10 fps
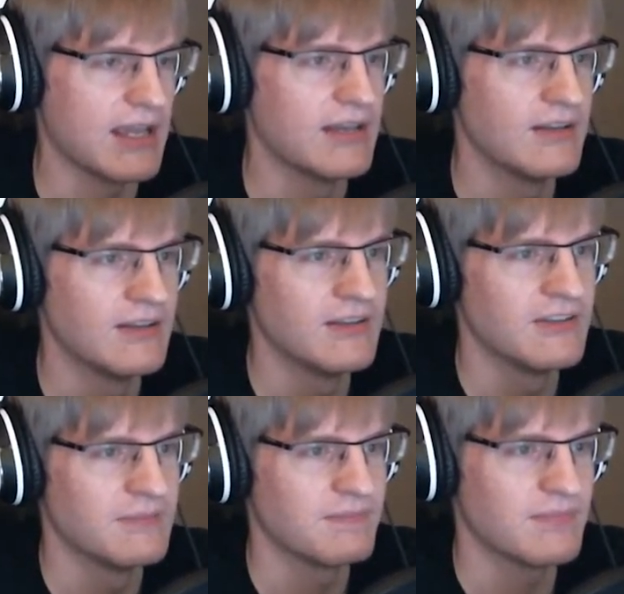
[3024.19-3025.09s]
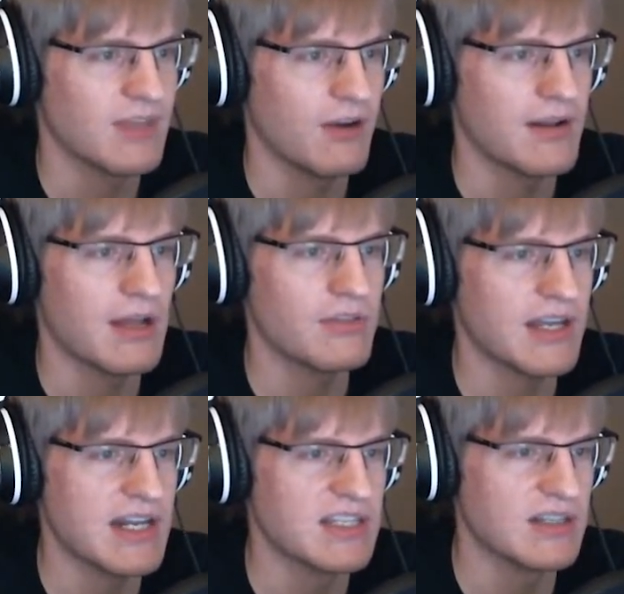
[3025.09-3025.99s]
All right, I don't think
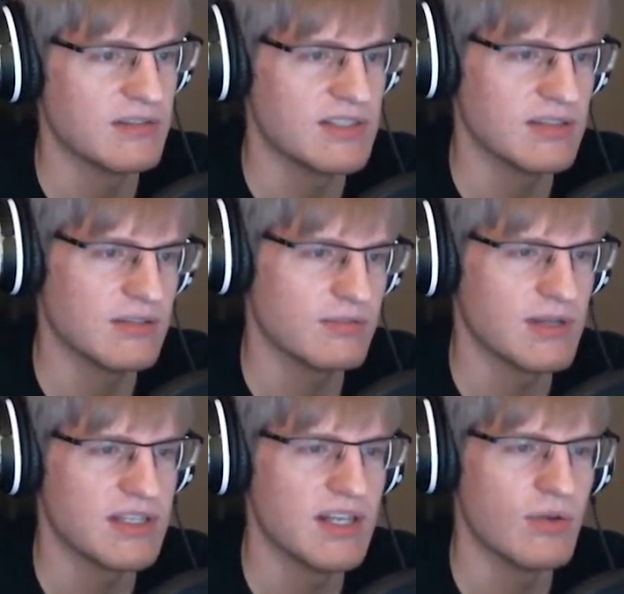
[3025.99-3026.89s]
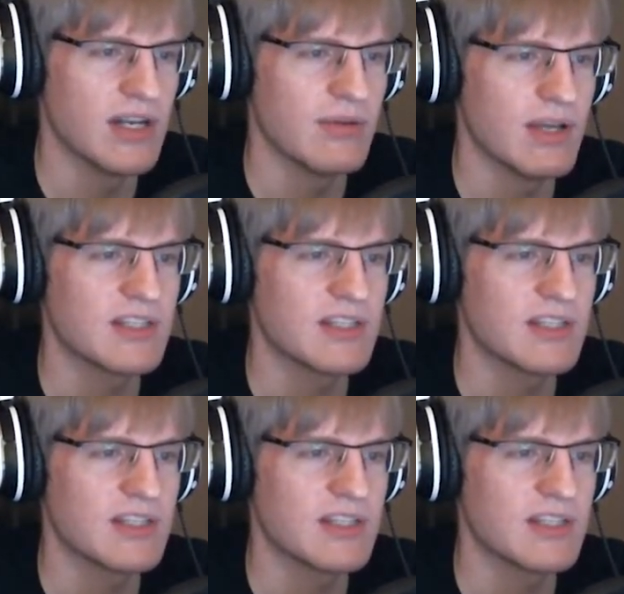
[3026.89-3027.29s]
I need to read the note anyway.